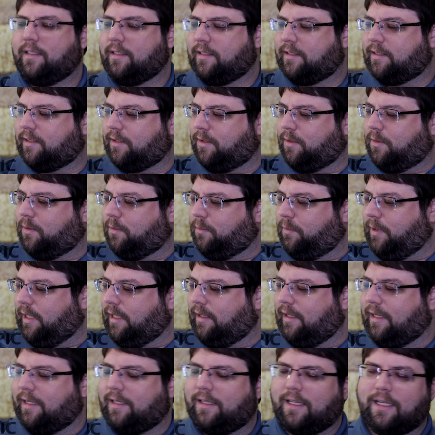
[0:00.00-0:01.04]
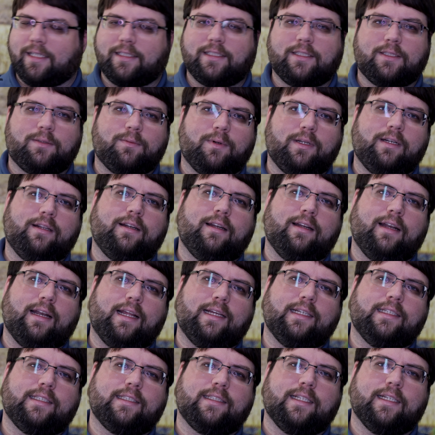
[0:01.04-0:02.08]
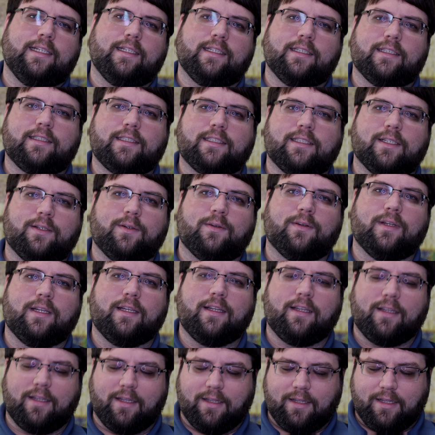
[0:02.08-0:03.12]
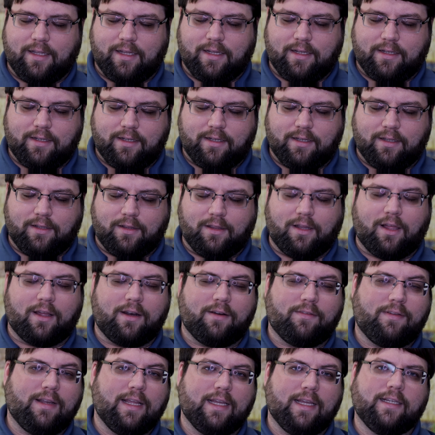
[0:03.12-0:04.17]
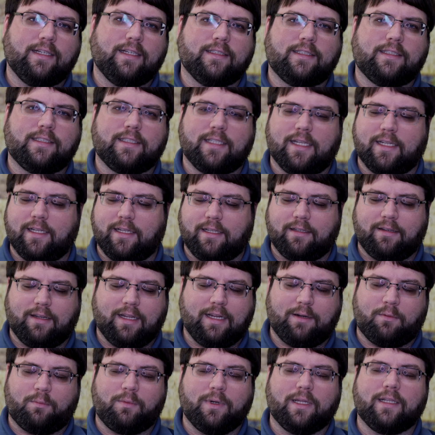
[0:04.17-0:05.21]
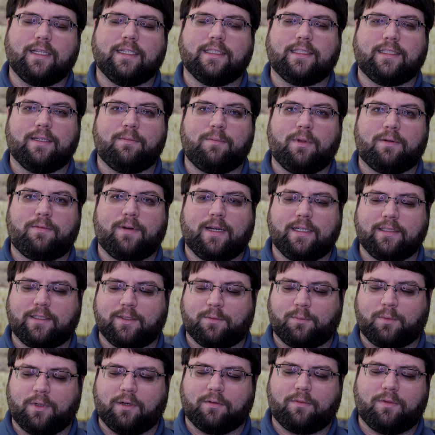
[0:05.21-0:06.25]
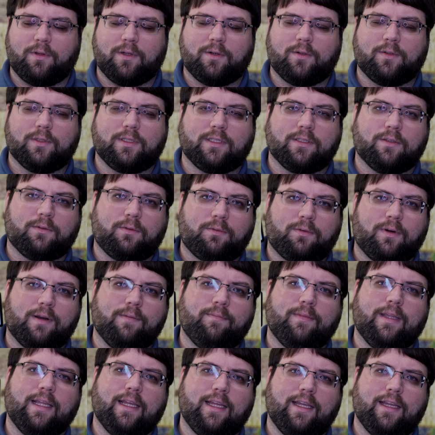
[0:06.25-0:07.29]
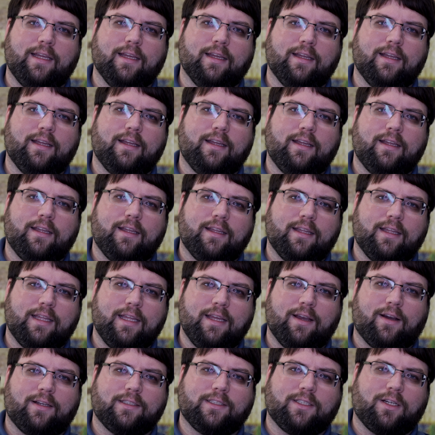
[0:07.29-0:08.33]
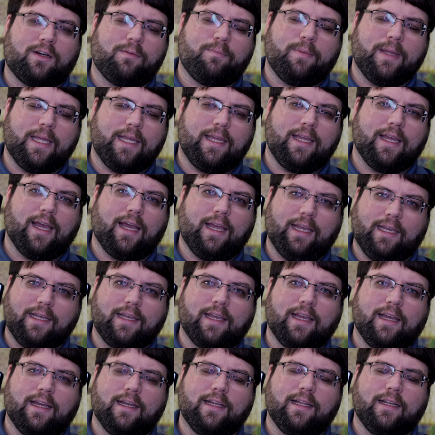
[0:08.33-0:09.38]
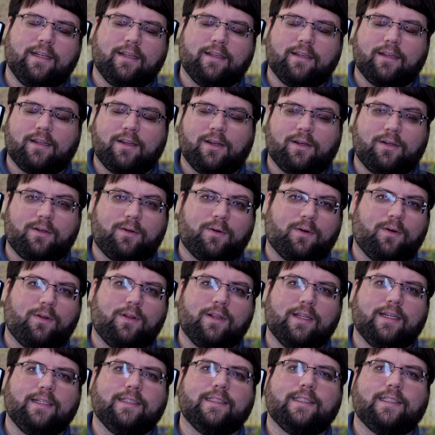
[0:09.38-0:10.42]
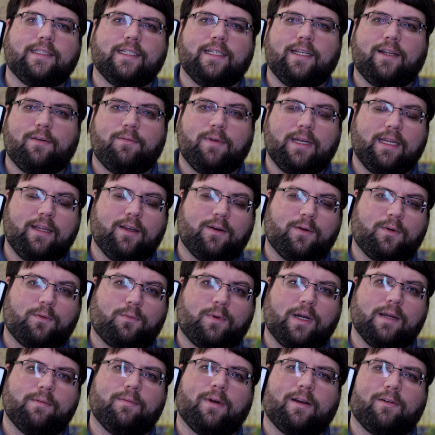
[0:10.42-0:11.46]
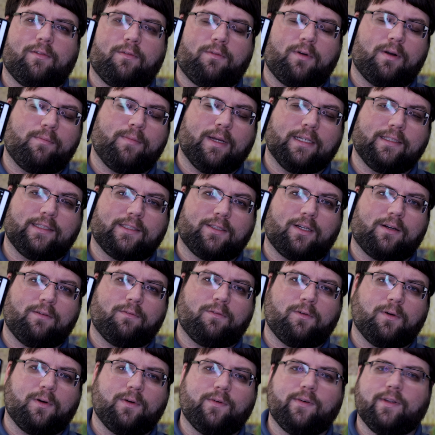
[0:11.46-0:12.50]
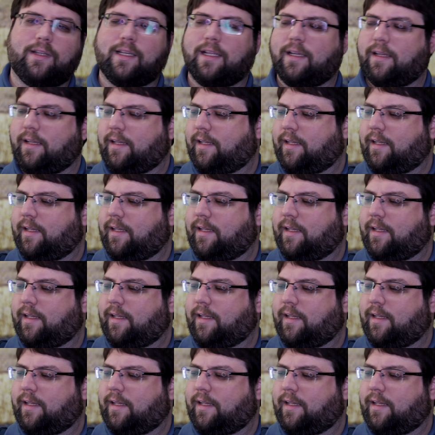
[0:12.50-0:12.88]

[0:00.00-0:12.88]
So really that's one of the nice things. So a lot of things that it really simplifies the workflow. So from the EOS RP, I can control and see the video right from my smartphone.